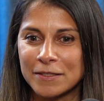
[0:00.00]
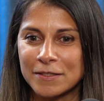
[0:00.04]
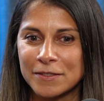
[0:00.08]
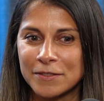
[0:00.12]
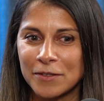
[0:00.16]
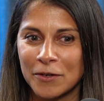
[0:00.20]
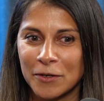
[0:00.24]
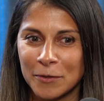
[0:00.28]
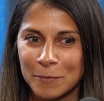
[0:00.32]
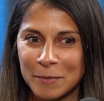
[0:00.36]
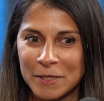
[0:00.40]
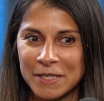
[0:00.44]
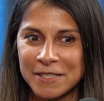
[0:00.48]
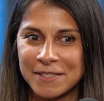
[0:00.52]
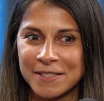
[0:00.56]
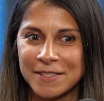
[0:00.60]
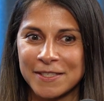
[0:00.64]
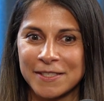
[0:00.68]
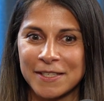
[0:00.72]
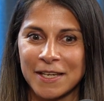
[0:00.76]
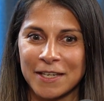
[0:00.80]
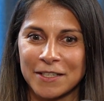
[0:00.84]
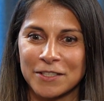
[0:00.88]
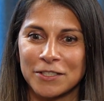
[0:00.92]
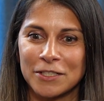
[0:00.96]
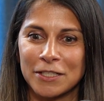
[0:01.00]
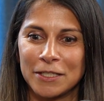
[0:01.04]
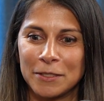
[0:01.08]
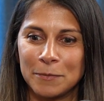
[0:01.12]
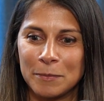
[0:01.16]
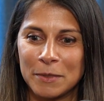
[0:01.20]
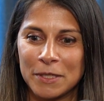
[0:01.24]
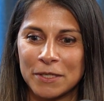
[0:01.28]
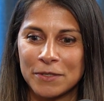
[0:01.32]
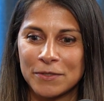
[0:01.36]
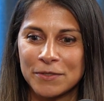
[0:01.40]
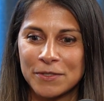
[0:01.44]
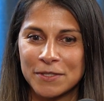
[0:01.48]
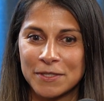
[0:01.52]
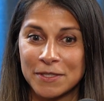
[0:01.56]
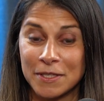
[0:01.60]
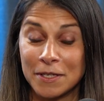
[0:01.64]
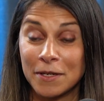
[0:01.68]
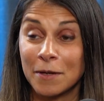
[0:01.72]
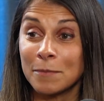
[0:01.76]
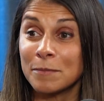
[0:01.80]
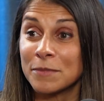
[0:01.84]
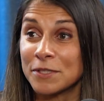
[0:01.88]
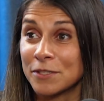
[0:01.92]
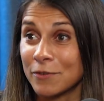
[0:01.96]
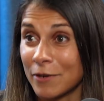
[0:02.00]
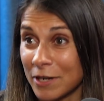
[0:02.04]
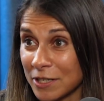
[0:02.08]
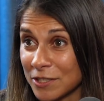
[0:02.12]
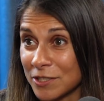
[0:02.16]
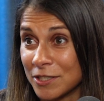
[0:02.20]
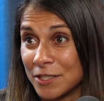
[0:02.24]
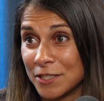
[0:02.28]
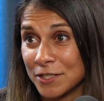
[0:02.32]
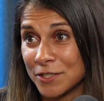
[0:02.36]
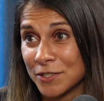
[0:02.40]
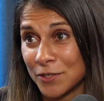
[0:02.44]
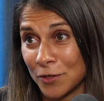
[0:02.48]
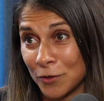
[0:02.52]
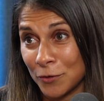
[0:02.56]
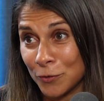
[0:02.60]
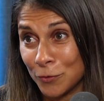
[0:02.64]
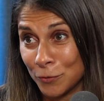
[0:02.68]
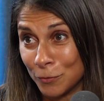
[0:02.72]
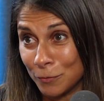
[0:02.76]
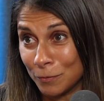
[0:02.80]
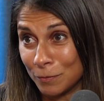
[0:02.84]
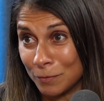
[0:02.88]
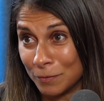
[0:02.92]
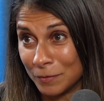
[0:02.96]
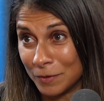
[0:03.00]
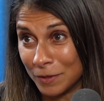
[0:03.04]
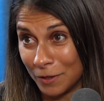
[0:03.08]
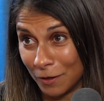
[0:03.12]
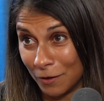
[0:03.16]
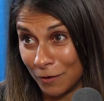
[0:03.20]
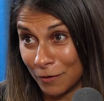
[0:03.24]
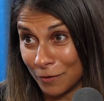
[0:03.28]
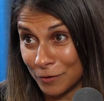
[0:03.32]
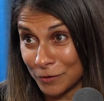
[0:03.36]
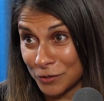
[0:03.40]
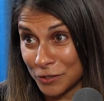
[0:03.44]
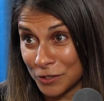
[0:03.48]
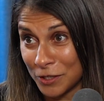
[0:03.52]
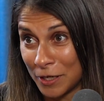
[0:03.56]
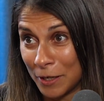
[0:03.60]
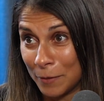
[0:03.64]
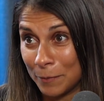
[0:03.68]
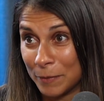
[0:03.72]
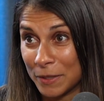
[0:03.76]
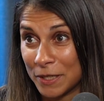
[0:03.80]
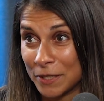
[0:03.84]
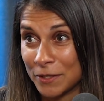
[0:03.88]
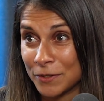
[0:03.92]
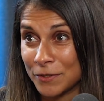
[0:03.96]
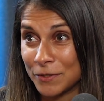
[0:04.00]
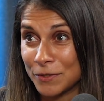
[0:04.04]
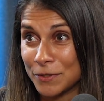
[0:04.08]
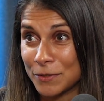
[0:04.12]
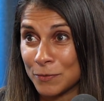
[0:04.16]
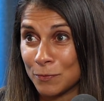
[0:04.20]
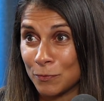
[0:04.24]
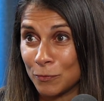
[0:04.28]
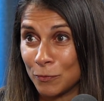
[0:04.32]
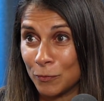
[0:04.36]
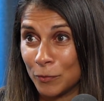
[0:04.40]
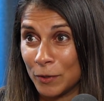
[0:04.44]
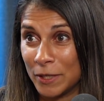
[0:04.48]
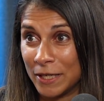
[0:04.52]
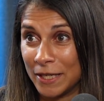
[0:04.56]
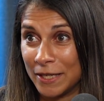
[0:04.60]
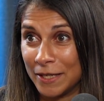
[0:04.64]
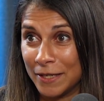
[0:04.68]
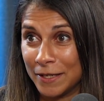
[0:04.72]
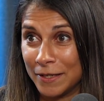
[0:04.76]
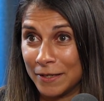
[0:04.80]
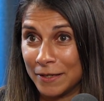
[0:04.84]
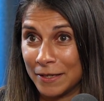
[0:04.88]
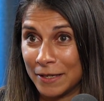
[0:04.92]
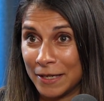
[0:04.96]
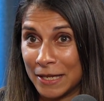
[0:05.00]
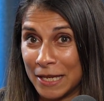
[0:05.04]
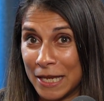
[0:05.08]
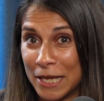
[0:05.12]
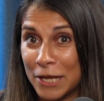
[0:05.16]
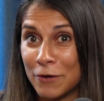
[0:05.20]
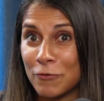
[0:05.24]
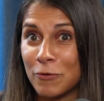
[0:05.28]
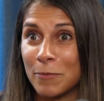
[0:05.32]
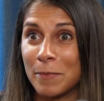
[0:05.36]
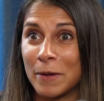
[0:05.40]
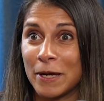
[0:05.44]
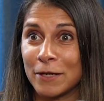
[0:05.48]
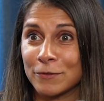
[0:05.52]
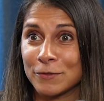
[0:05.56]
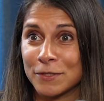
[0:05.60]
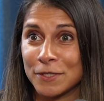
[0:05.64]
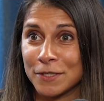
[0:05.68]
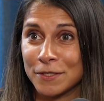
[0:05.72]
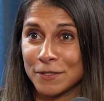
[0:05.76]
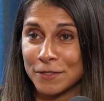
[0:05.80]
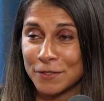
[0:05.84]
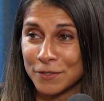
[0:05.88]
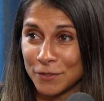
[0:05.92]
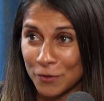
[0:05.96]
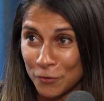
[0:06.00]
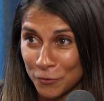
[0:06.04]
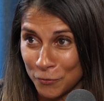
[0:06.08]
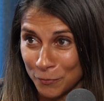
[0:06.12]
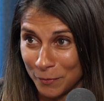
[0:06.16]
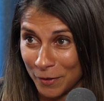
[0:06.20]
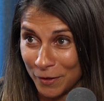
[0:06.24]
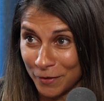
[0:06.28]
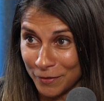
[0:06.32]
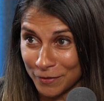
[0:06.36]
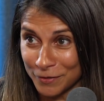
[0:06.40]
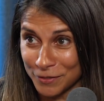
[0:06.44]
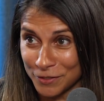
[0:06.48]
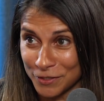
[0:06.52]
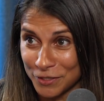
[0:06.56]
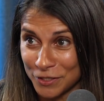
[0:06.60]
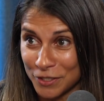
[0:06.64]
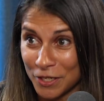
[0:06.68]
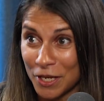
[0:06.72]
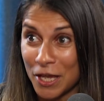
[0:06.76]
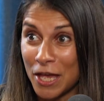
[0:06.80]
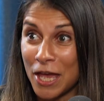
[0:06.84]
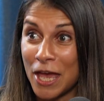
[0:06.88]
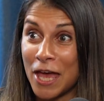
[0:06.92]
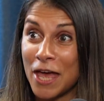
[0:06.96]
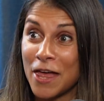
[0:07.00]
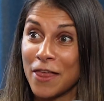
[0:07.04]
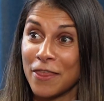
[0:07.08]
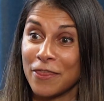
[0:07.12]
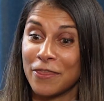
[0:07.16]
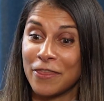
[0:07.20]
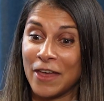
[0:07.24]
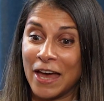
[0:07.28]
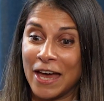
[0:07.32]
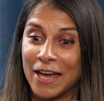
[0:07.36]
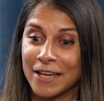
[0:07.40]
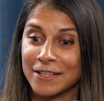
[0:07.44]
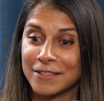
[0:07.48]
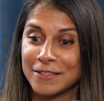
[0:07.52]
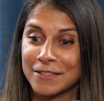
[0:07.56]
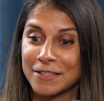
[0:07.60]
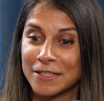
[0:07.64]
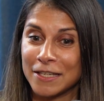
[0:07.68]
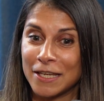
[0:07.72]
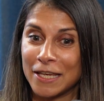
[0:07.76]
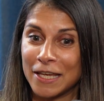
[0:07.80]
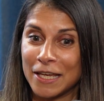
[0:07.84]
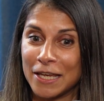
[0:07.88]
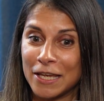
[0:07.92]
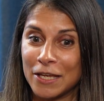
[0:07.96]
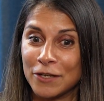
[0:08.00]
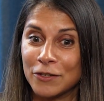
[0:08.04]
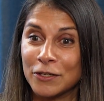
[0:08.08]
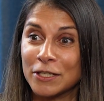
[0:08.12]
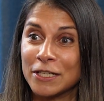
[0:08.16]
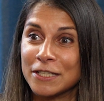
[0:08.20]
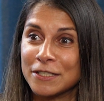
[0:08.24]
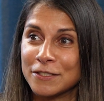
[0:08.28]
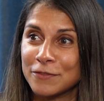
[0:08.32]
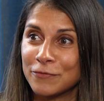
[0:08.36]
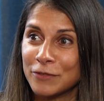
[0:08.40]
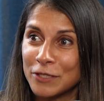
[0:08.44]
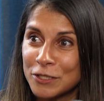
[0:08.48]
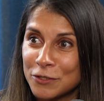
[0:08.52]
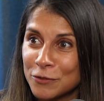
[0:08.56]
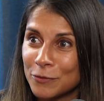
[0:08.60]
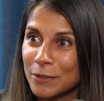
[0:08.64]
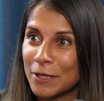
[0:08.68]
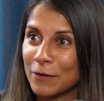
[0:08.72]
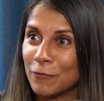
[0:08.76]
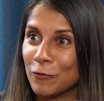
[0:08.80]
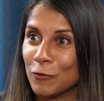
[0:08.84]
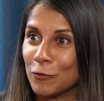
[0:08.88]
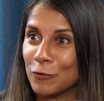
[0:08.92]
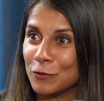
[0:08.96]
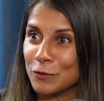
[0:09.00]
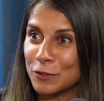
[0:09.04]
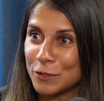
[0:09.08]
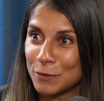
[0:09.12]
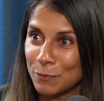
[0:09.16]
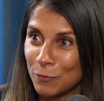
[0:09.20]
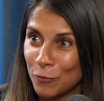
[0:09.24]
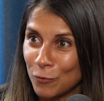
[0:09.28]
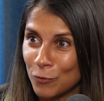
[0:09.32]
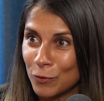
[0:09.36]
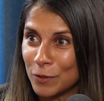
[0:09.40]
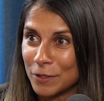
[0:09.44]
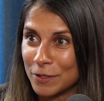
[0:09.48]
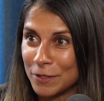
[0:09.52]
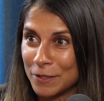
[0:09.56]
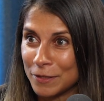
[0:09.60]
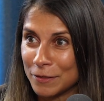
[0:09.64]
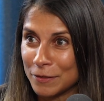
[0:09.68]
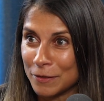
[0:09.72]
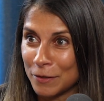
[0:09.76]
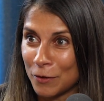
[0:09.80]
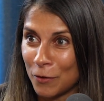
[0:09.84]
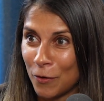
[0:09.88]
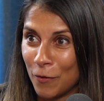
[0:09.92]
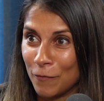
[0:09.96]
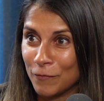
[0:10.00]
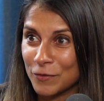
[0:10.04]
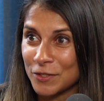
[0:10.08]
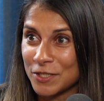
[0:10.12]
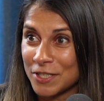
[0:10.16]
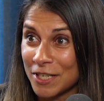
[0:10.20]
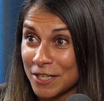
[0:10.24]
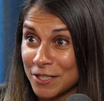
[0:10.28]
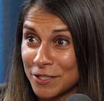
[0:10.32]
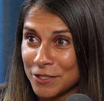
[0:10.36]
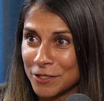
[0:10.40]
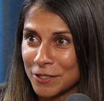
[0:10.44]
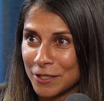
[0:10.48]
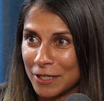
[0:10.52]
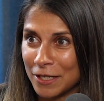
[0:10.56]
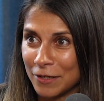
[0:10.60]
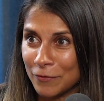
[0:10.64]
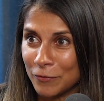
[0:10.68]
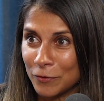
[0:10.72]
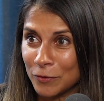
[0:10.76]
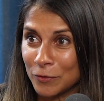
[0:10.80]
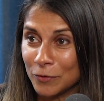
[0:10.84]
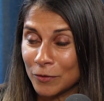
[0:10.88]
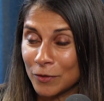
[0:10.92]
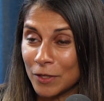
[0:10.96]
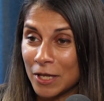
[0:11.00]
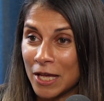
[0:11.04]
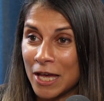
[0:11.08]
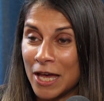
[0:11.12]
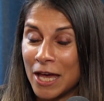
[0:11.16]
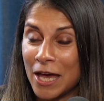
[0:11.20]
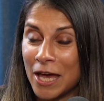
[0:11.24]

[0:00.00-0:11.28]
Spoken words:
diabetes actually, because the numbers are actually so large and because we hear about it so much, that in an individual level, on a smaller conversation level,